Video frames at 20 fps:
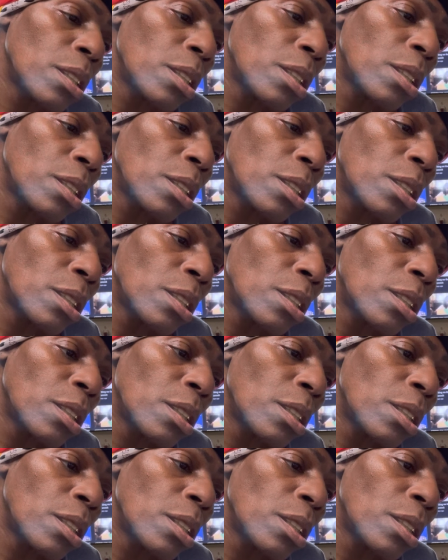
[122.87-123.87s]

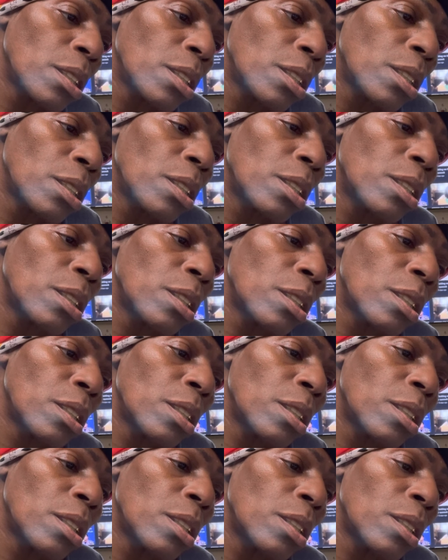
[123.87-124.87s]

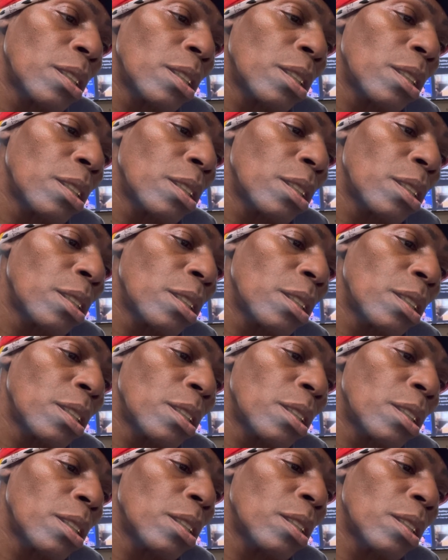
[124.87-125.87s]

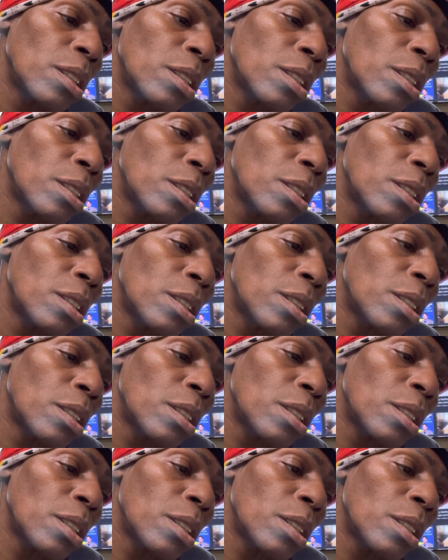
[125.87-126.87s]

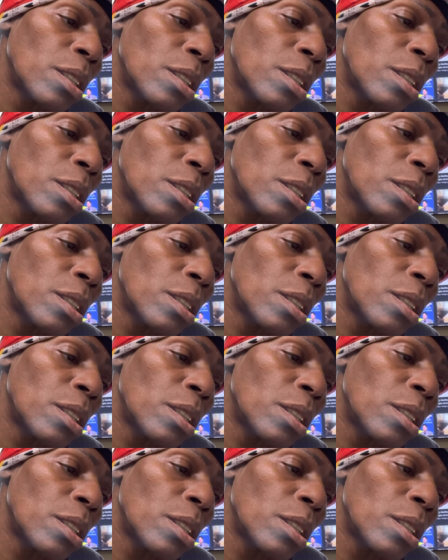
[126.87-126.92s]
Nobody speaks.